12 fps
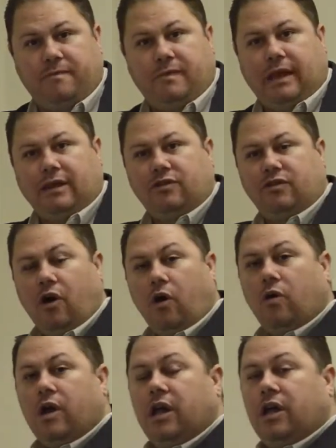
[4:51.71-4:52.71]
And
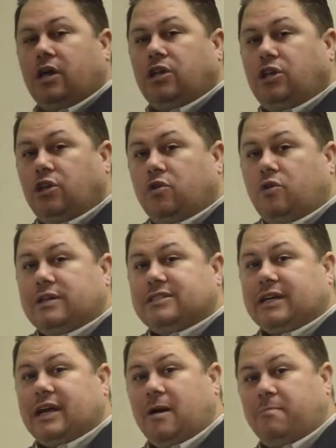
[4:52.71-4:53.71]
so you as a
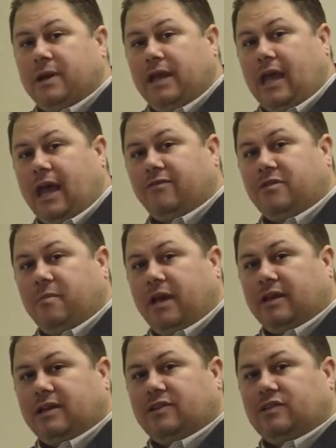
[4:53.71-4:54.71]
company have to
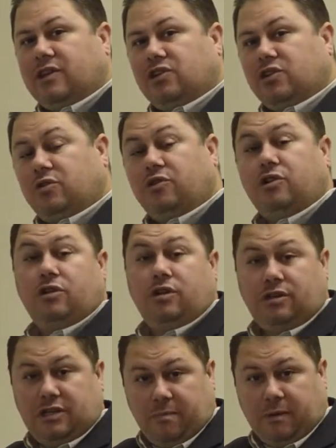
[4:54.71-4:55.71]
make a decision,
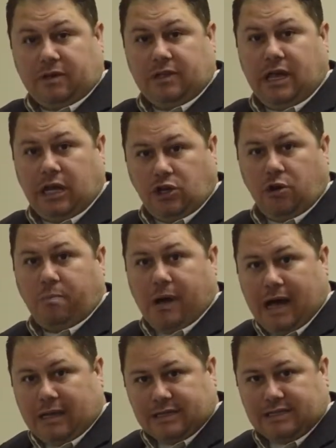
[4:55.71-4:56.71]
typically in your
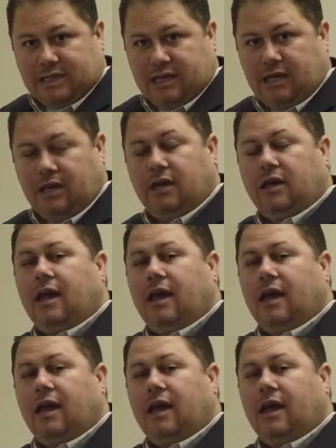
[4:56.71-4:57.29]
policy,